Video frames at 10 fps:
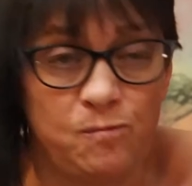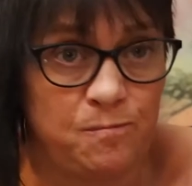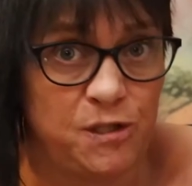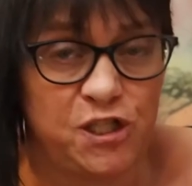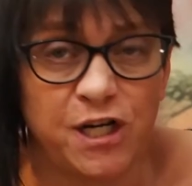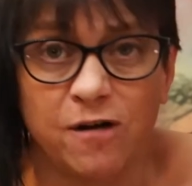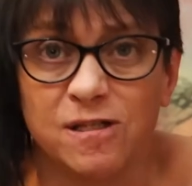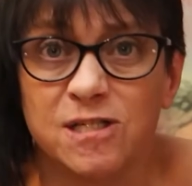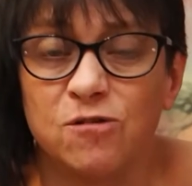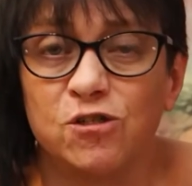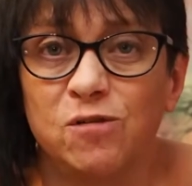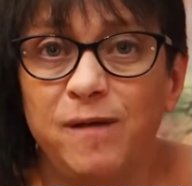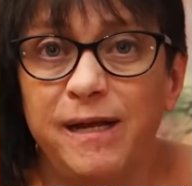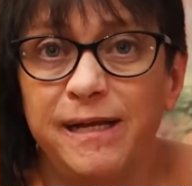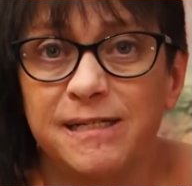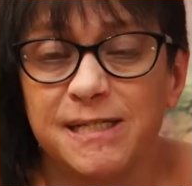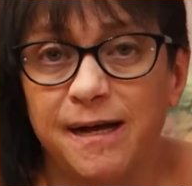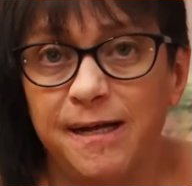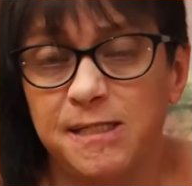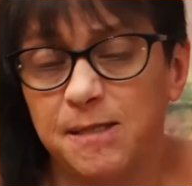Share the social media
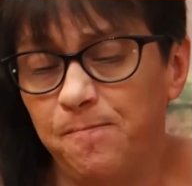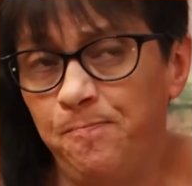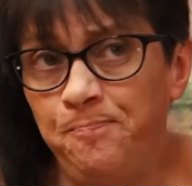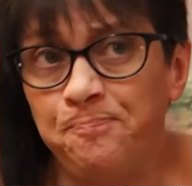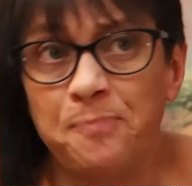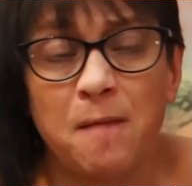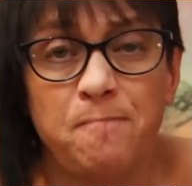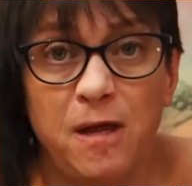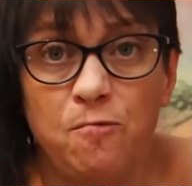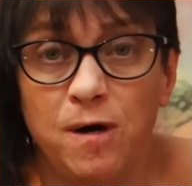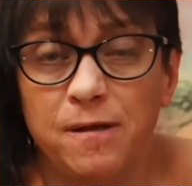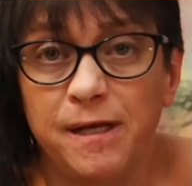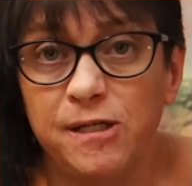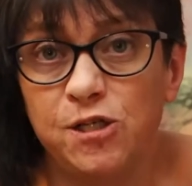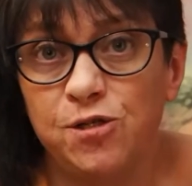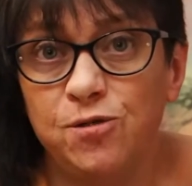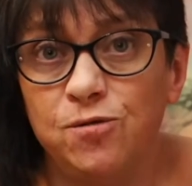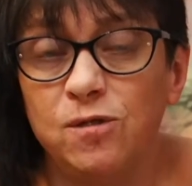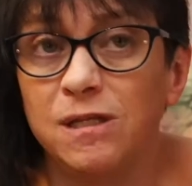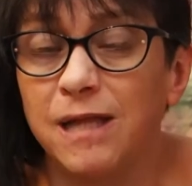sites. Be willing
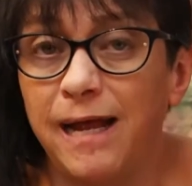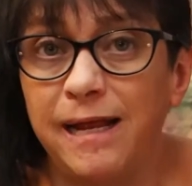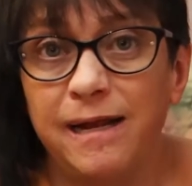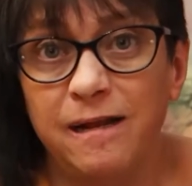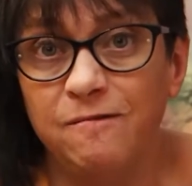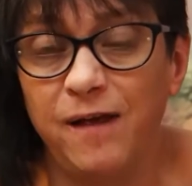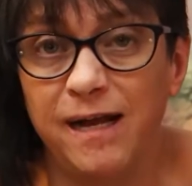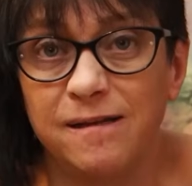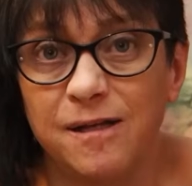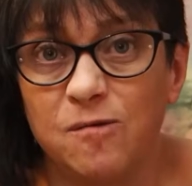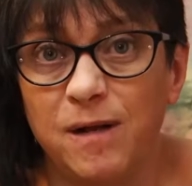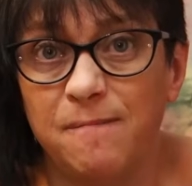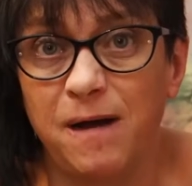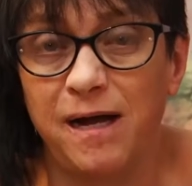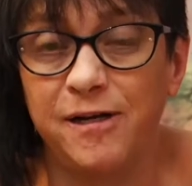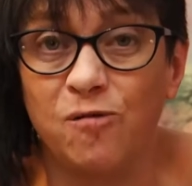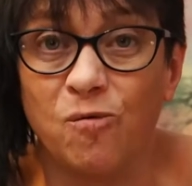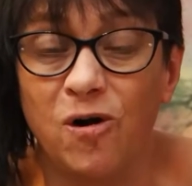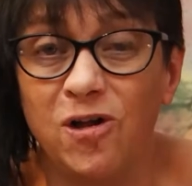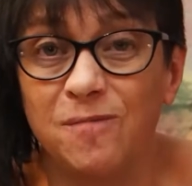to let it invade a little bit upon your
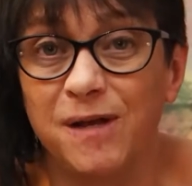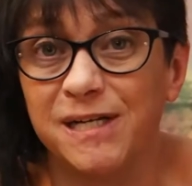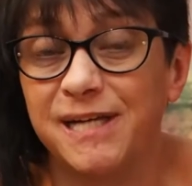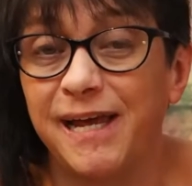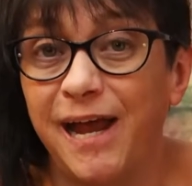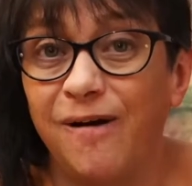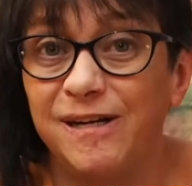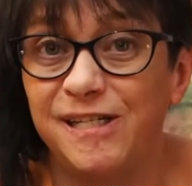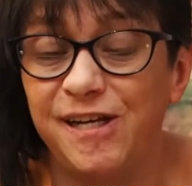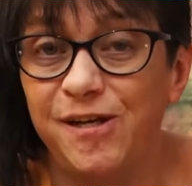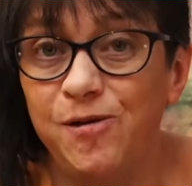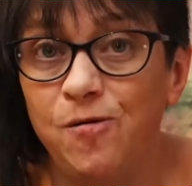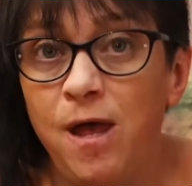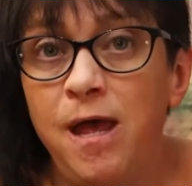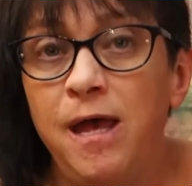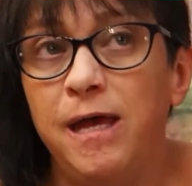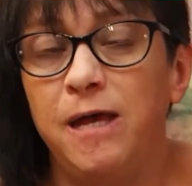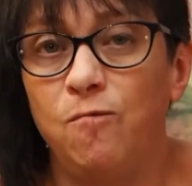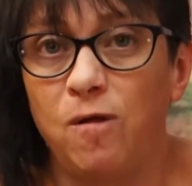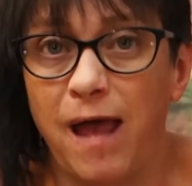world, because I guarantee you
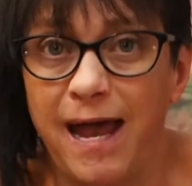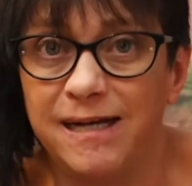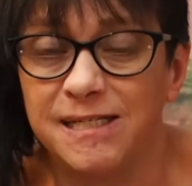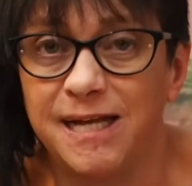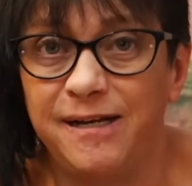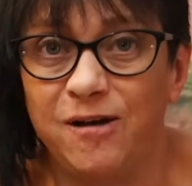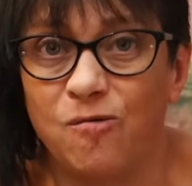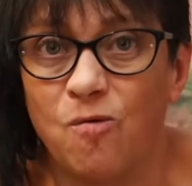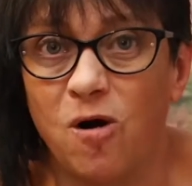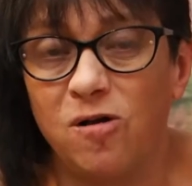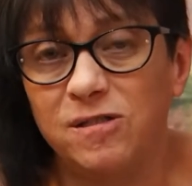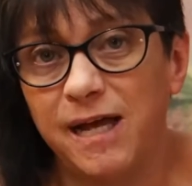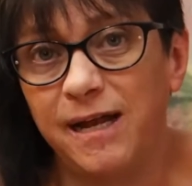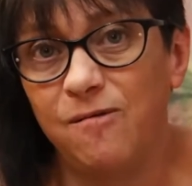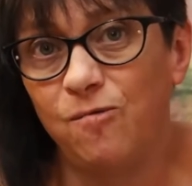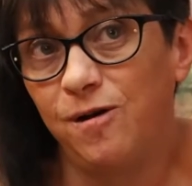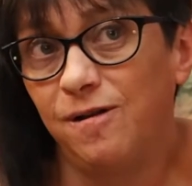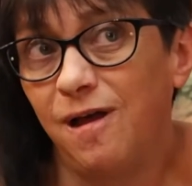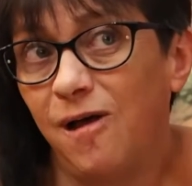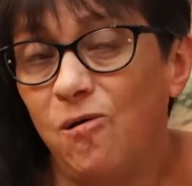it will accent your world and it
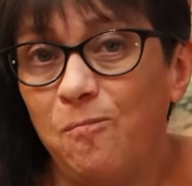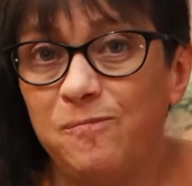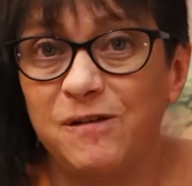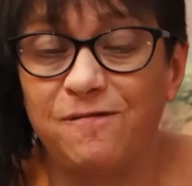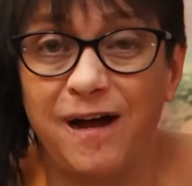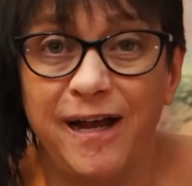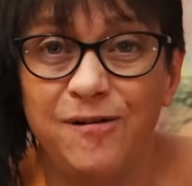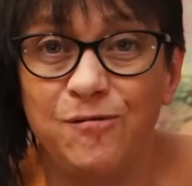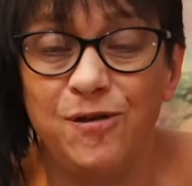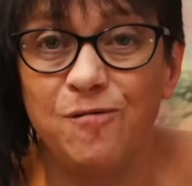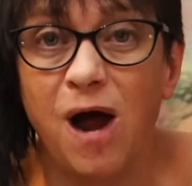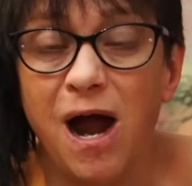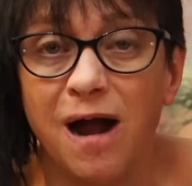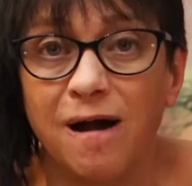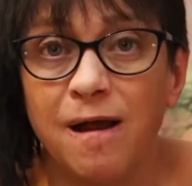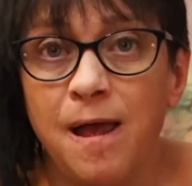will help define who you are.